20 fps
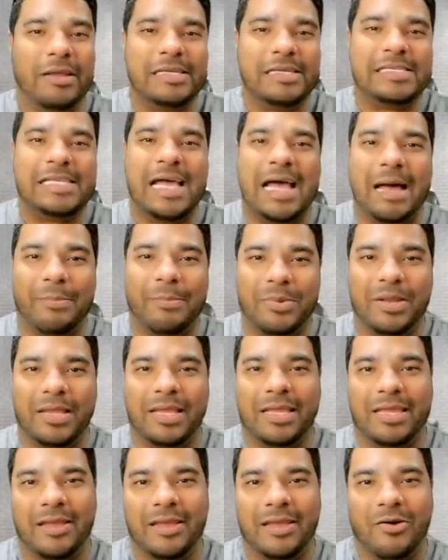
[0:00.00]
is happening
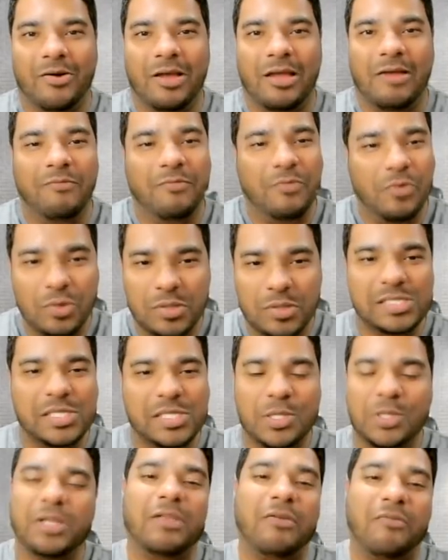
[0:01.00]
here. If you're
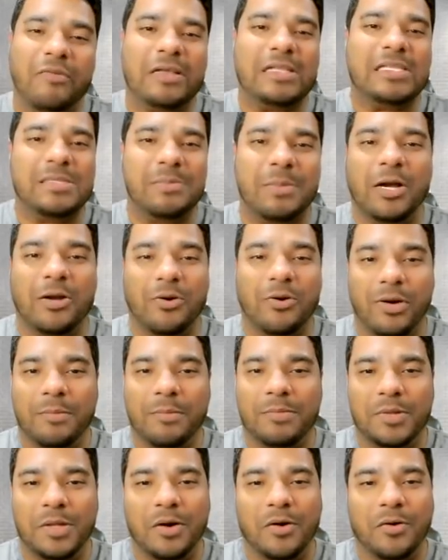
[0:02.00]
still on the fence about
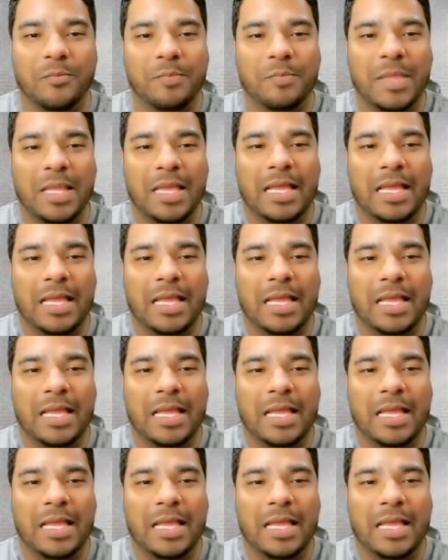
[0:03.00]
crypto,